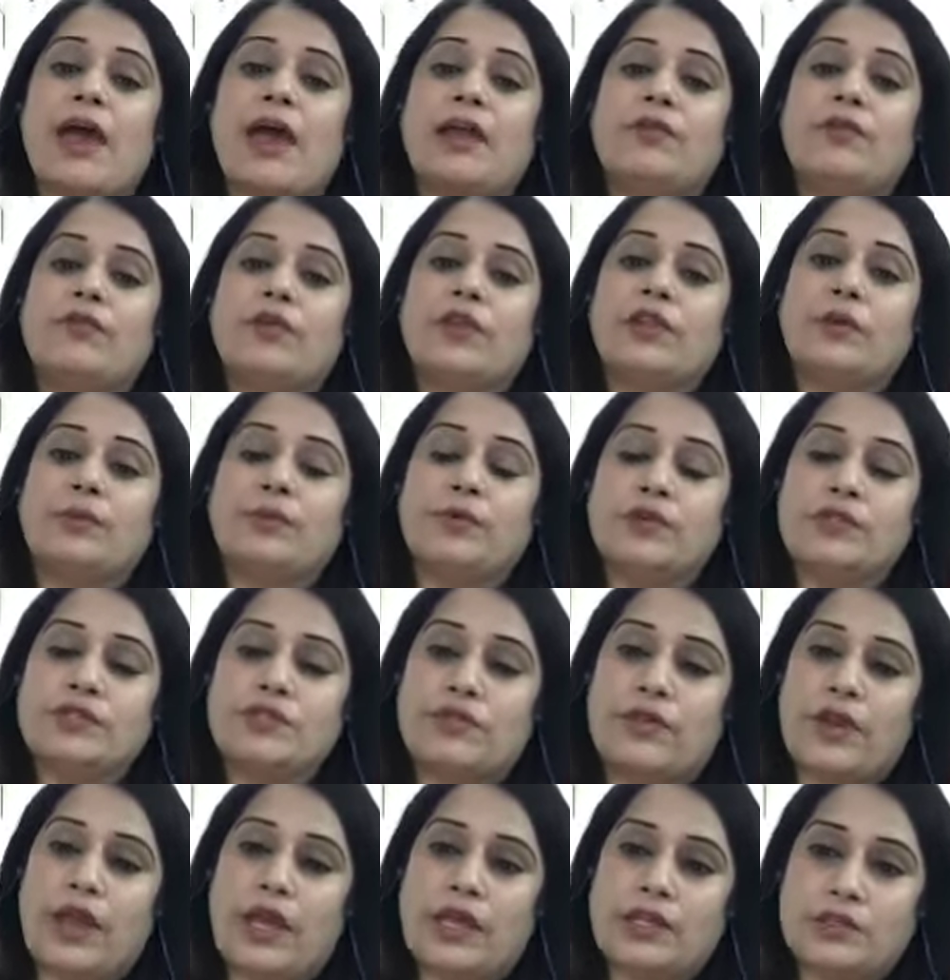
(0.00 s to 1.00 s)
and with the
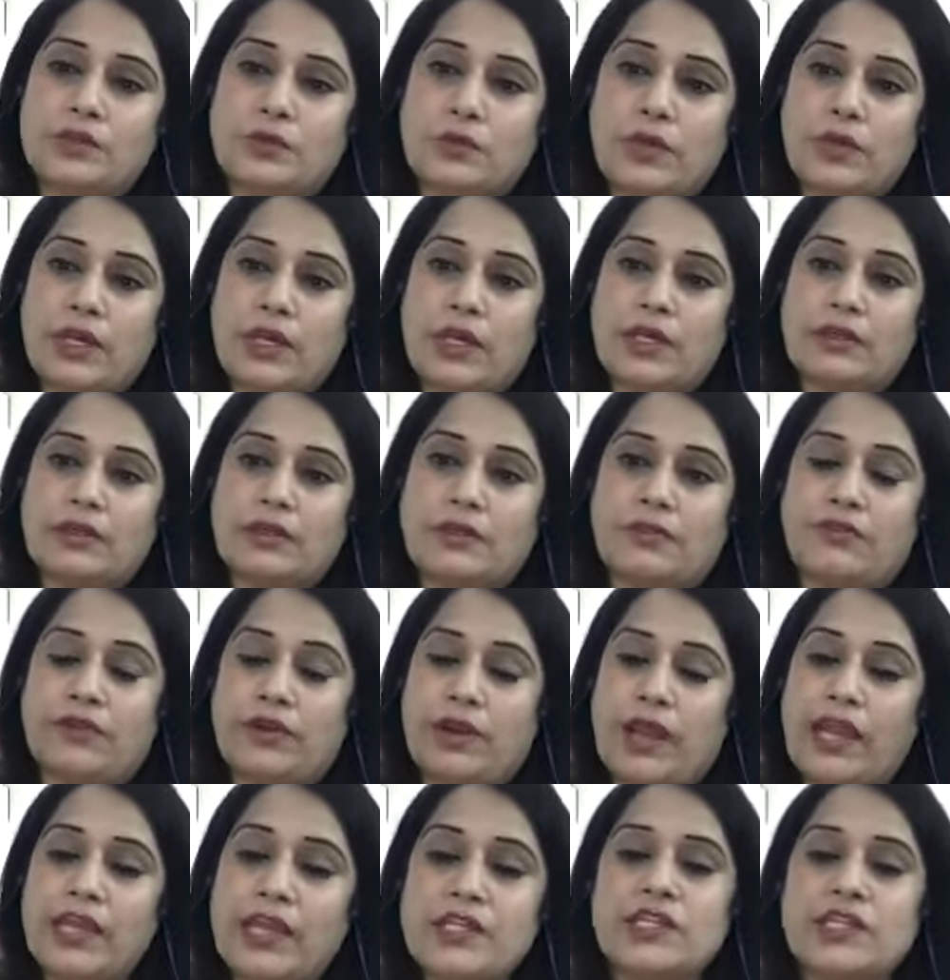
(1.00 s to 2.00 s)
postgraduate,
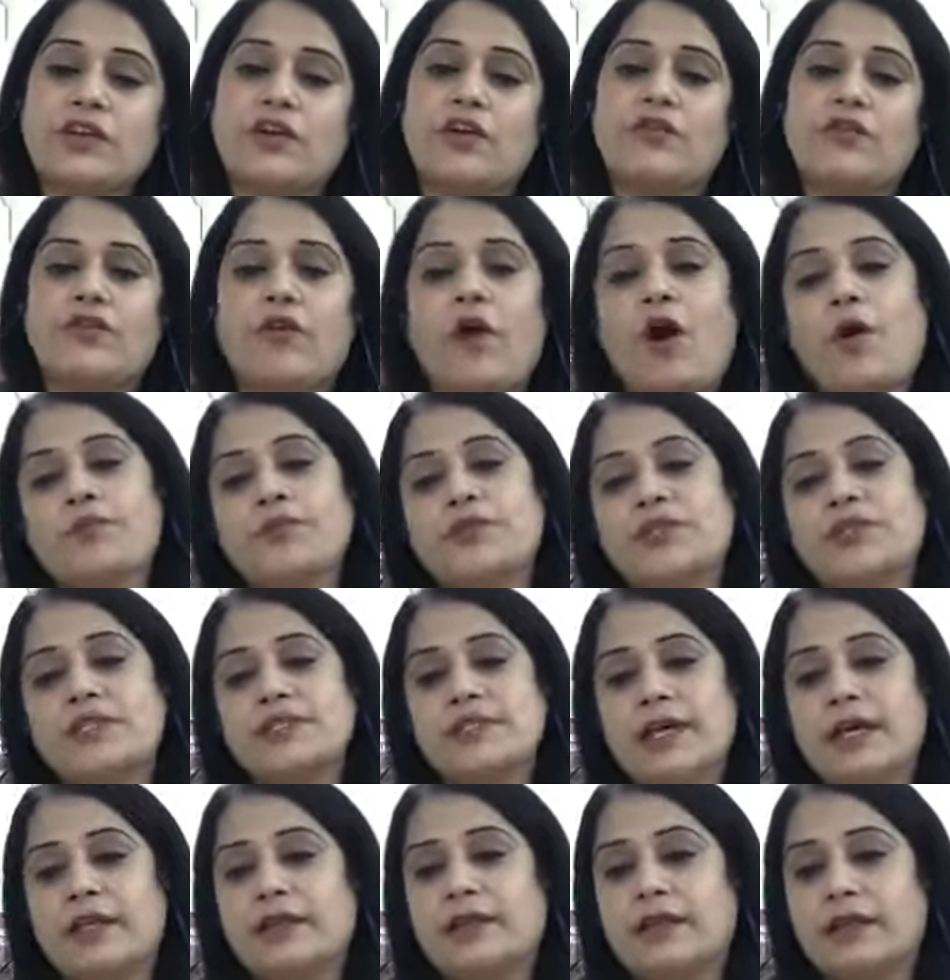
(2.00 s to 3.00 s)
variety of
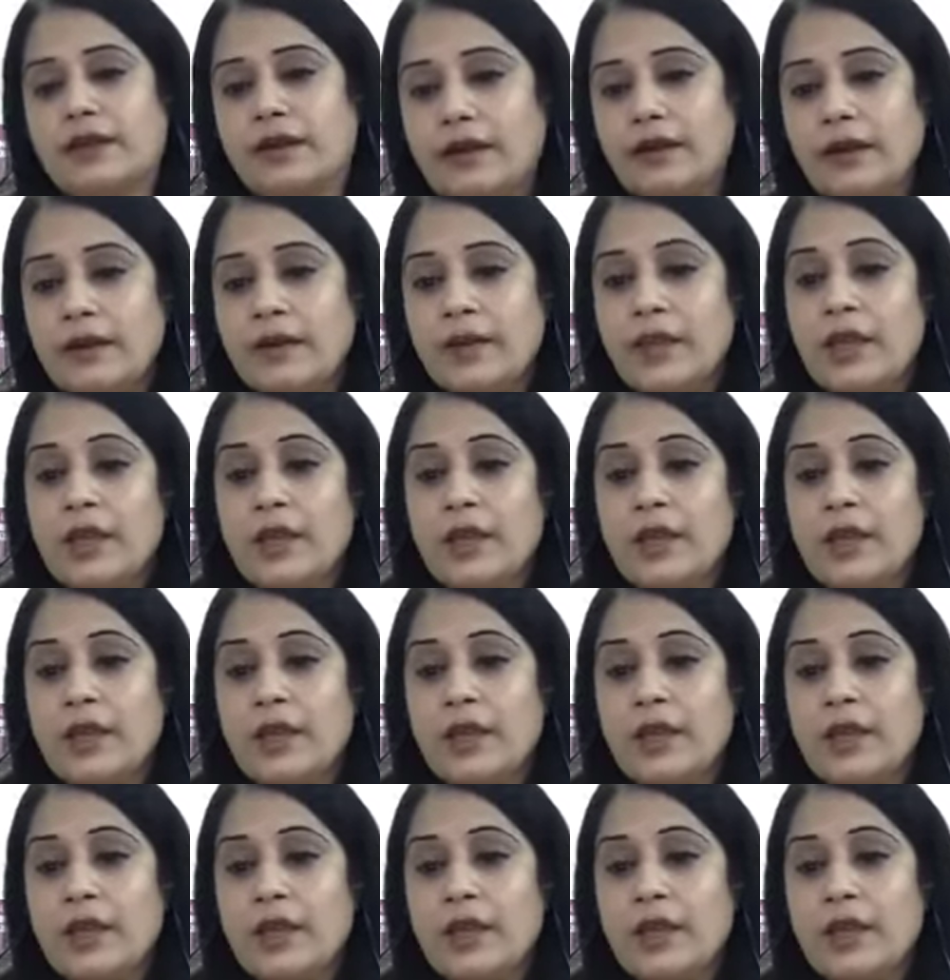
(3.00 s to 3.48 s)
options are there.